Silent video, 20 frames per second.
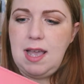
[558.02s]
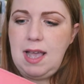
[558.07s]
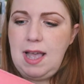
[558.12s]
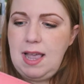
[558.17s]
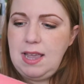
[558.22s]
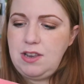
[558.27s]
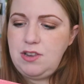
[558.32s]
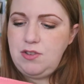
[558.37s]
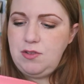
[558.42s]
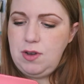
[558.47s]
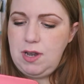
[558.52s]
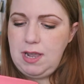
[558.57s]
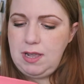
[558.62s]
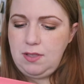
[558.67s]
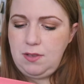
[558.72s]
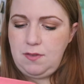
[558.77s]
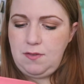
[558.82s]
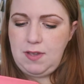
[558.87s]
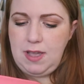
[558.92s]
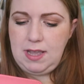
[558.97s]
I do
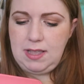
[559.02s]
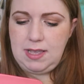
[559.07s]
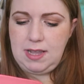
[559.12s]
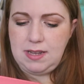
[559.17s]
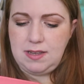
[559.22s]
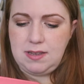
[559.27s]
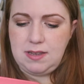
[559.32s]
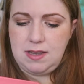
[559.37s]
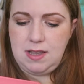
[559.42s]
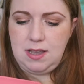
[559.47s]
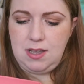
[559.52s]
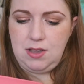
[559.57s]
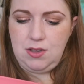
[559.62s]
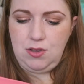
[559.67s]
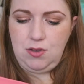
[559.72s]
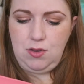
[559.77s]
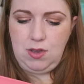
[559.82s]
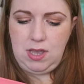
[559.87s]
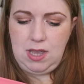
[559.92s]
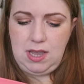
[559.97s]
like the fact that
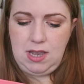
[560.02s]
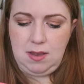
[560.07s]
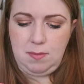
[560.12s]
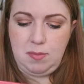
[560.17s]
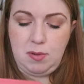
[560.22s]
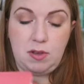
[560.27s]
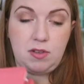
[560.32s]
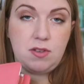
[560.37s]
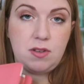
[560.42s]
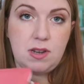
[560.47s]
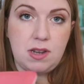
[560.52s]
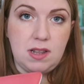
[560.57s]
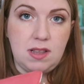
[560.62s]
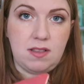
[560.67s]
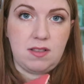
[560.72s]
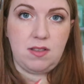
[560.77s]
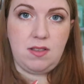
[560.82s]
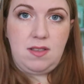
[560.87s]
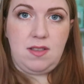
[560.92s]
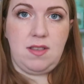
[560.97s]
you can personally,
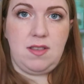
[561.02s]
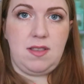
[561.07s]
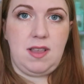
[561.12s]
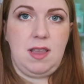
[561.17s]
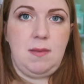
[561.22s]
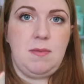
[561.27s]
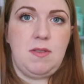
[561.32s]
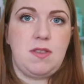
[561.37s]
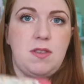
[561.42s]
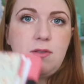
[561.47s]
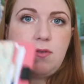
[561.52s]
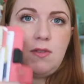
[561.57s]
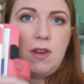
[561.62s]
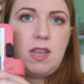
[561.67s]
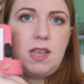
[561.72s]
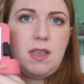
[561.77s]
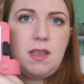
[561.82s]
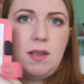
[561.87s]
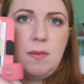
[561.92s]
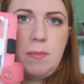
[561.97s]
it's the same, it's a
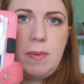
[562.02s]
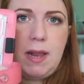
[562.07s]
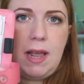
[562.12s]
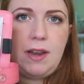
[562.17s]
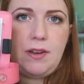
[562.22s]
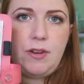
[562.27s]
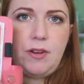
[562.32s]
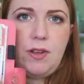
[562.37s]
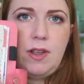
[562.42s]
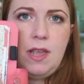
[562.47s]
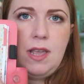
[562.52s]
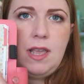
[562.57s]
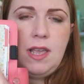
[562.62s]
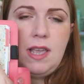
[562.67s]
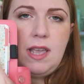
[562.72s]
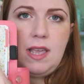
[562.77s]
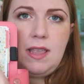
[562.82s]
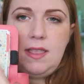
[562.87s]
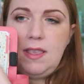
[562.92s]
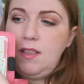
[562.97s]
ring planner.
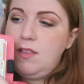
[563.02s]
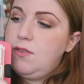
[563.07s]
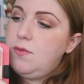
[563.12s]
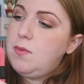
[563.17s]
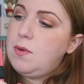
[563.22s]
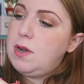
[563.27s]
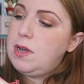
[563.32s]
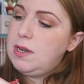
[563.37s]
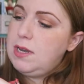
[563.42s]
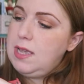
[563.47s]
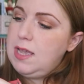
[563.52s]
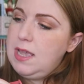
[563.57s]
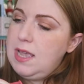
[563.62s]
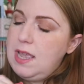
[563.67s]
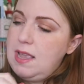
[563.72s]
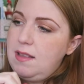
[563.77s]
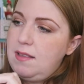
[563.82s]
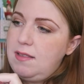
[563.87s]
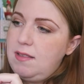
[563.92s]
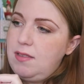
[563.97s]
This one
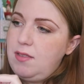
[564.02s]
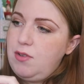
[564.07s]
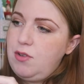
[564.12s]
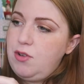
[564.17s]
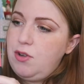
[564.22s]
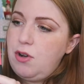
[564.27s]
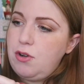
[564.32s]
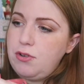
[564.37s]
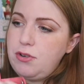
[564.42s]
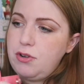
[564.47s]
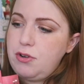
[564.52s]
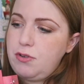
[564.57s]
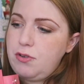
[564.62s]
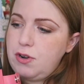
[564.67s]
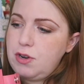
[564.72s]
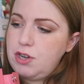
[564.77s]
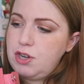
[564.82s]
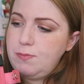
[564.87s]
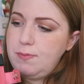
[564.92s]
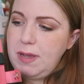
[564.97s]
is the Color
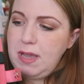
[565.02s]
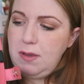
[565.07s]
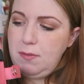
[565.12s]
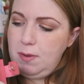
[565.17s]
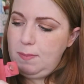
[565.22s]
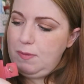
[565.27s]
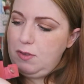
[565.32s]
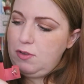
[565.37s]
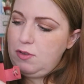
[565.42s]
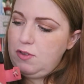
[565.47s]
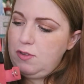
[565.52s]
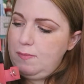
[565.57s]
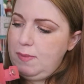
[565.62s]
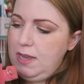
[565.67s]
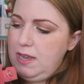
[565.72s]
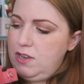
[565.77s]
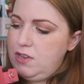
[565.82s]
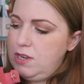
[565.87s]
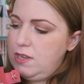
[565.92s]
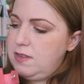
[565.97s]
Crush by Webster's
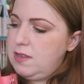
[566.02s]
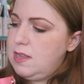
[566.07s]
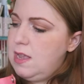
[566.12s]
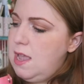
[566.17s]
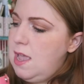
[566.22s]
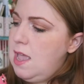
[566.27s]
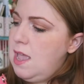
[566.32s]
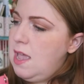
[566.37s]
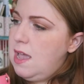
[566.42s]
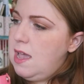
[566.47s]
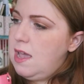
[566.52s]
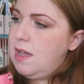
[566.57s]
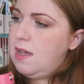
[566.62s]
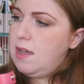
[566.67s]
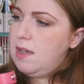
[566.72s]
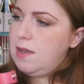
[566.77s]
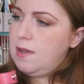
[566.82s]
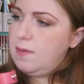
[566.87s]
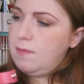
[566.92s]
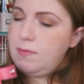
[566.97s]
Pages.
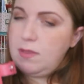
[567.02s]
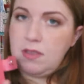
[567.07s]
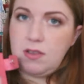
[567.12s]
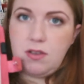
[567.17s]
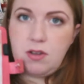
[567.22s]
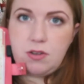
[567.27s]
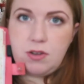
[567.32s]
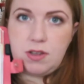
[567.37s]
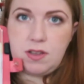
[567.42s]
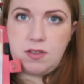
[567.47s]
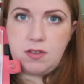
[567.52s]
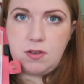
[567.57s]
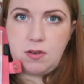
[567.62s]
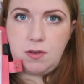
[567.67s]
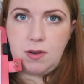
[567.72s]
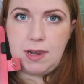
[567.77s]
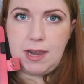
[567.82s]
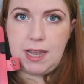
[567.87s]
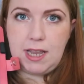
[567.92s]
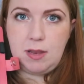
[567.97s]
This color is
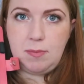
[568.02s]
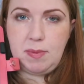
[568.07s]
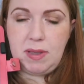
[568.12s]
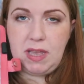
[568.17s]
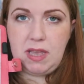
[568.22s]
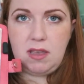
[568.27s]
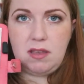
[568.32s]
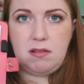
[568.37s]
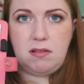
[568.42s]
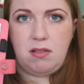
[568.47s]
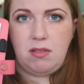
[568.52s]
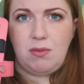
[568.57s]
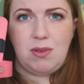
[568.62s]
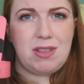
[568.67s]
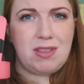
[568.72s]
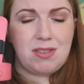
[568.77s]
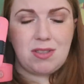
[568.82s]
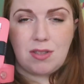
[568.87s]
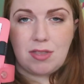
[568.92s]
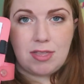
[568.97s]
called light pink, although
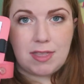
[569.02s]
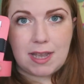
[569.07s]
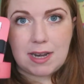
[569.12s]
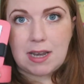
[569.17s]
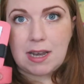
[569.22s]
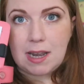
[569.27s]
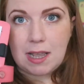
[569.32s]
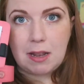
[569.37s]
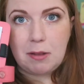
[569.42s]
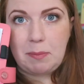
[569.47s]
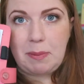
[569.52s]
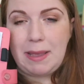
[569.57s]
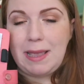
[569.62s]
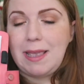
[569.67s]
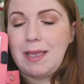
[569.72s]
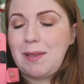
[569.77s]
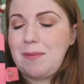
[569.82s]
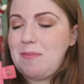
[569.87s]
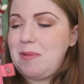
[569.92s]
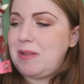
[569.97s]
it's not that light
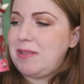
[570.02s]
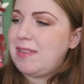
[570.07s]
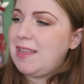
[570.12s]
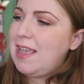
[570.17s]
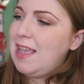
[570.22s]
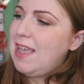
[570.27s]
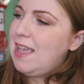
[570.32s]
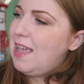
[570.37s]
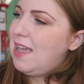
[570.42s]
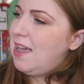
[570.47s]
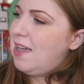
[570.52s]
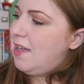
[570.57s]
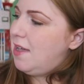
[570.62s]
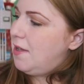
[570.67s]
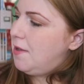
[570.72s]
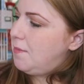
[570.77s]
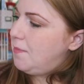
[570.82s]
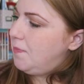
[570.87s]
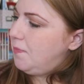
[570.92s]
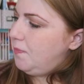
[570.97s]
pink, but
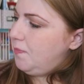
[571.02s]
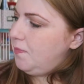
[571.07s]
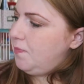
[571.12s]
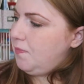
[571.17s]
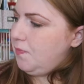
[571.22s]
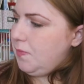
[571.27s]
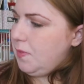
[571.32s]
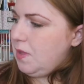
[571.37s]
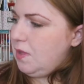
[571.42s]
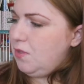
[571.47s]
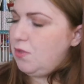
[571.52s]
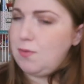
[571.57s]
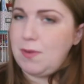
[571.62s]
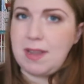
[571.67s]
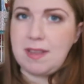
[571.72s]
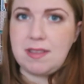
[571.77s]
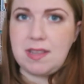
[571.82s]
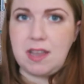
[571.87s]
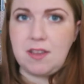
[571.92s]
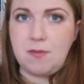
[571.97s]
the
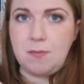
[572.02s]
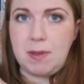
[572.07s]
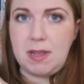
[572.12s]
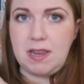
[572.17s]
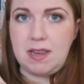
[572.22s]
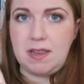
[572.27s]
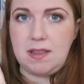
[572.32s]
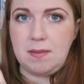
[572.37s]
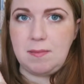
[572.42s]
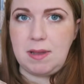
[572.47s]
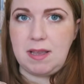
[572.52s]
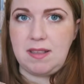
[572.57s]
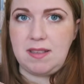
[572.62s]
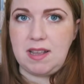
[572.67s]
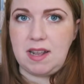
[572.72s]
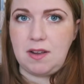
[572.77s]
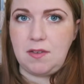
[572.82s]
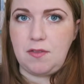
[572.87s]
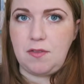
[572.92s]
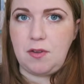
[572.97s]
rest I've made
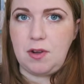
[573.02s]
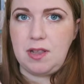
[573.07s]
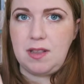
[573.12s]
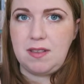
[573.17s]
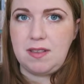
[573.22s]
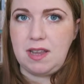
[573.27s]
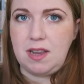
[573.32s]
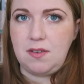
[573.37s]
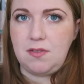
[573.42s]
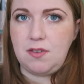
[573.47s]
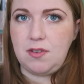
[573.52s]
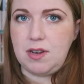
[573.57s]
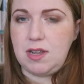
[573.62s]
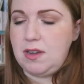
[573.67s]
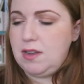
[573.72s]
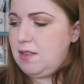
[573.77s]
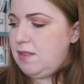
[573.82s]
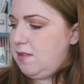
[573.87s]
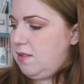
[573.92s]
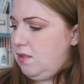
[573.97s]
myself for inside for
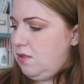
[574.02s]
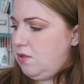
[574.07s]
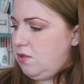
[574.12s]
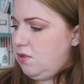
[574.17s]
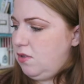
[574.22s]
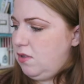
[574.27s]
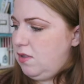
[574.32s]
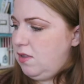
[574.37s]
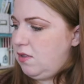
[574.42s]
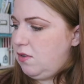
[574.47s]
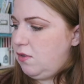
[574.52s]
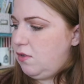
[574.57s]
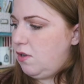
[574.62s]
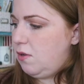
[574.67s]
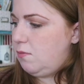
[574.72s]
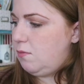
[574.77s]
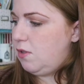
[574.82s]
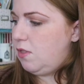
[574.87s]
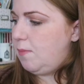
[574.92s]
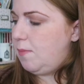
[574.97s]
now. It's not, didn't
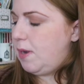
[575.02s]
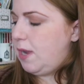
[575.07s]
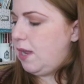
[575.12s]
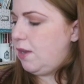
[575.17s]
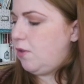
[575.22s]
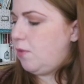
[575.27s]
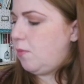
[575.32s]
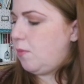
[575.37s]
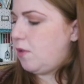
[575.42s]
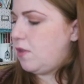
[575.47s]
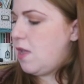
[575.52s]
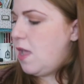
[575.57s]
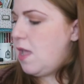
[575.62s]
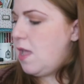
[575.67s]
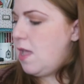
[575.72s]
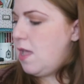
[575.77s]
come with the planner, but